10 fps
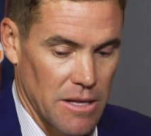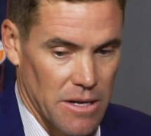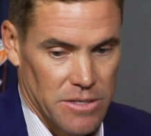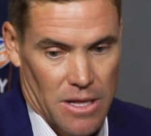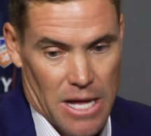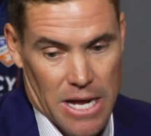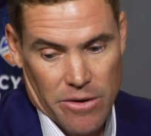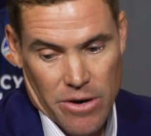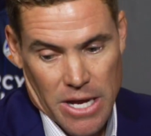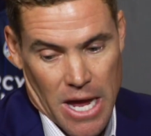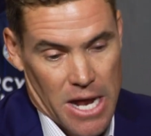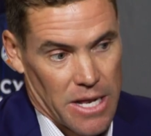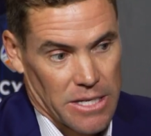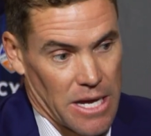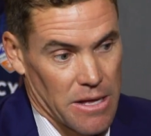There's a lot of great
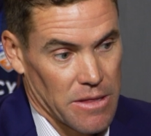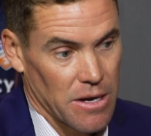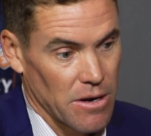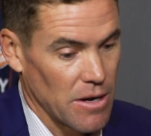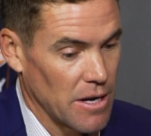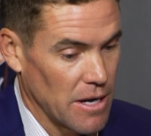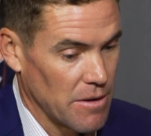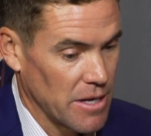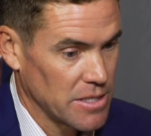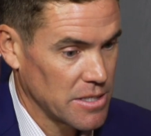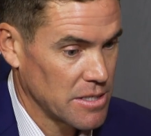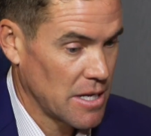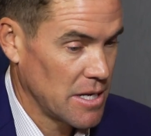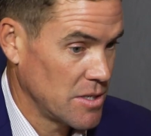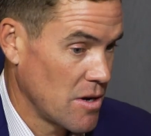candidates out there.
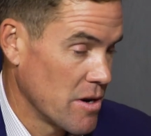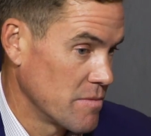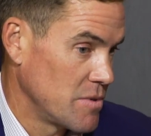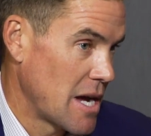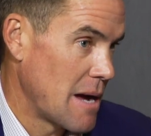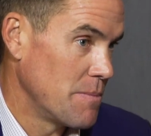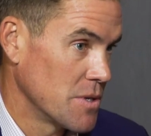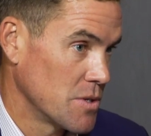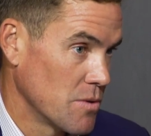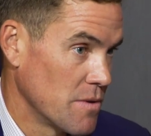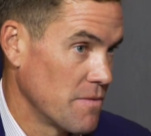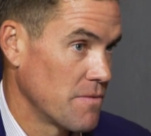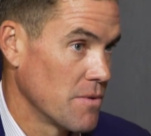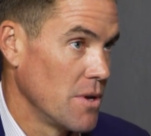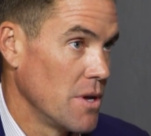It's our job to sort of,
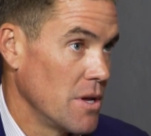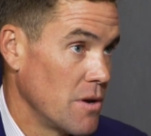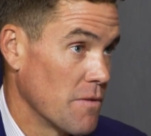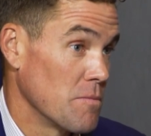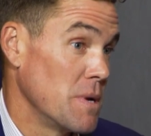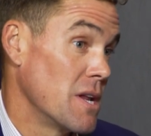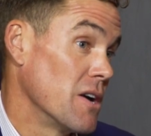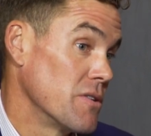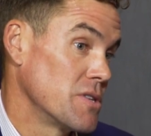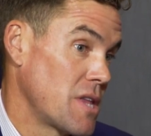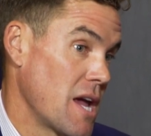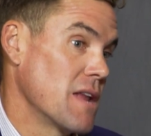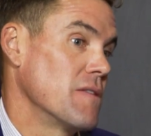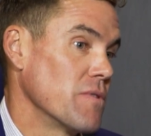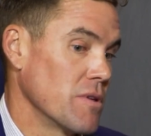you know, for me to
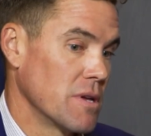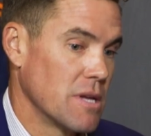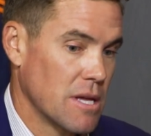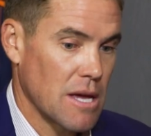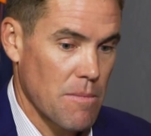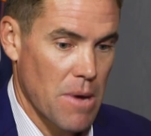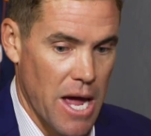understand and really get my